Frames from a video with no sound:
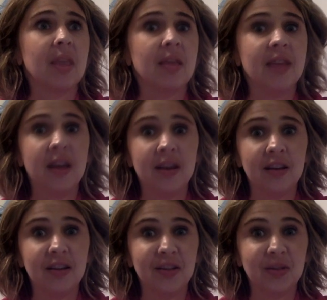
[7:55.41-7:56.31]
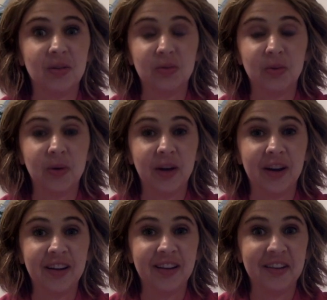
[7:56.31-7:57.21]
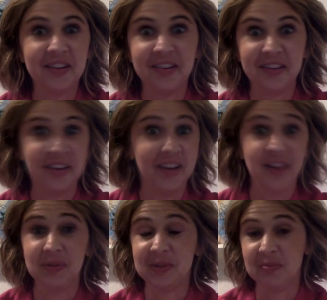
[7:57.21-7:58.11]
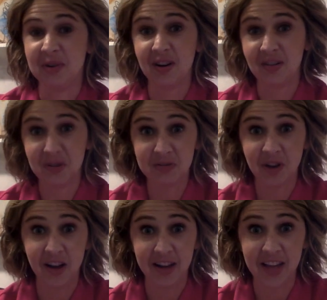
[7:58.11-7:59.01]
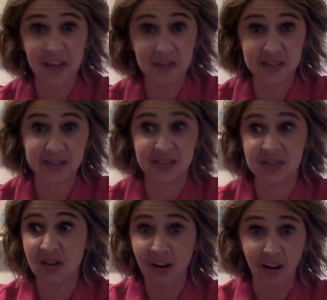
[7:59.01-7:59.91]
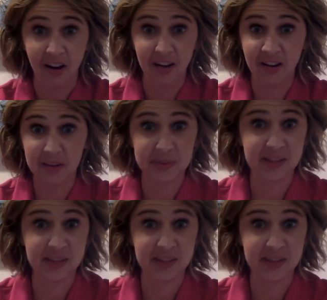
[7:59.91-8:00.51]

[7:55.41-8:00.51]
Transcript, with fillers: then the Lord, it was a miracle of God, gave us this car. It